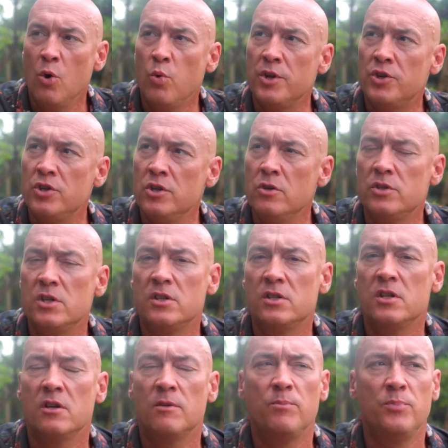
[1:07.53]
which
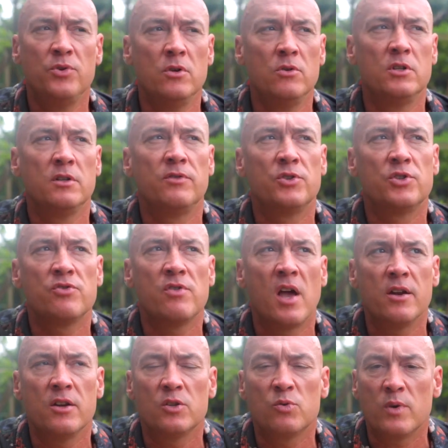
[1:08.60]
uses the beautiful
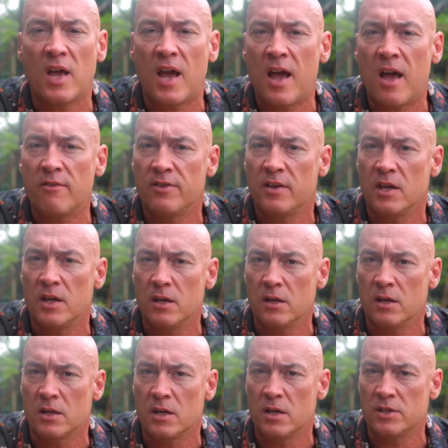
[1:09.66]
surroundings we have
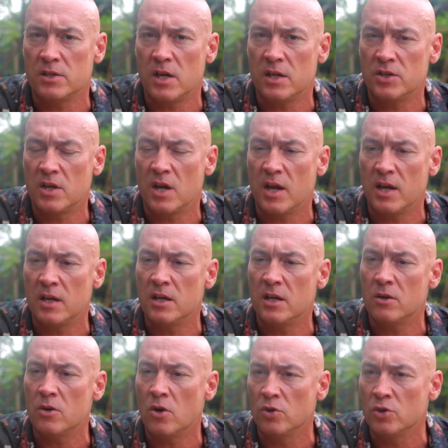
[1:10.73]
here at ICHK and
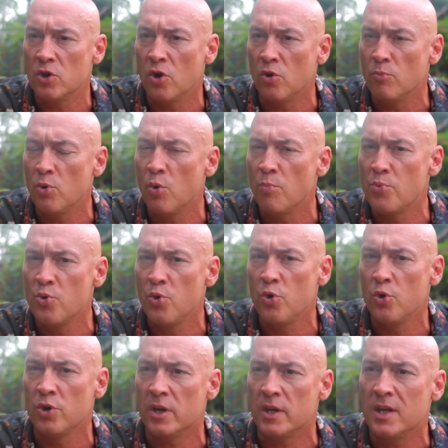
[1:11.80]
in Hong Kong more
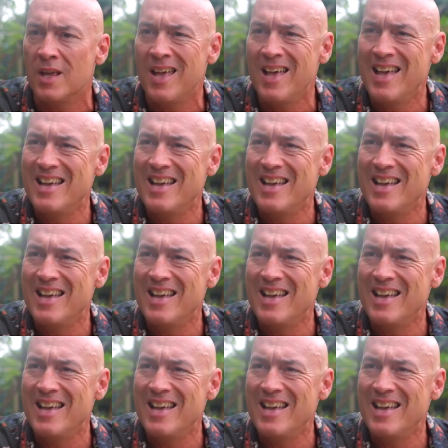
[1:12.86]
broadly